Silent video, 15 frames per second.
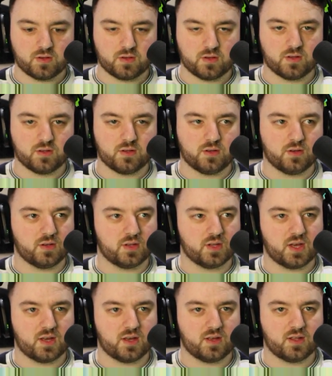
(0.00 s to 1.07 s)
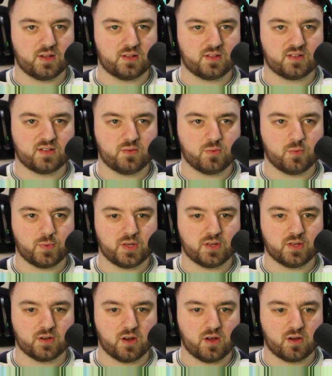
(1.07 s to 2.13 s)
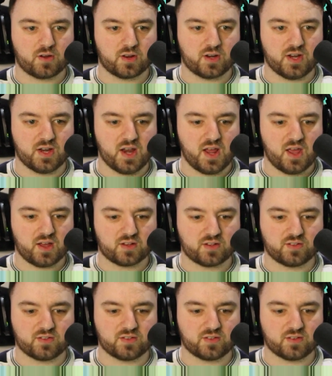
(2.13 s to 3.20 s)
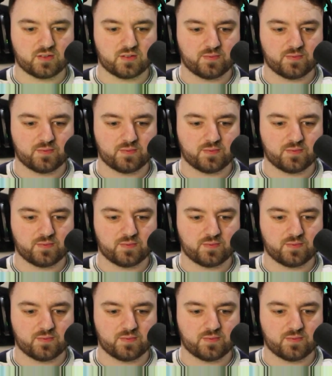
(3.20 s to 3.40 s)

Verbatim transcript: And uh, let's see what we unlock next.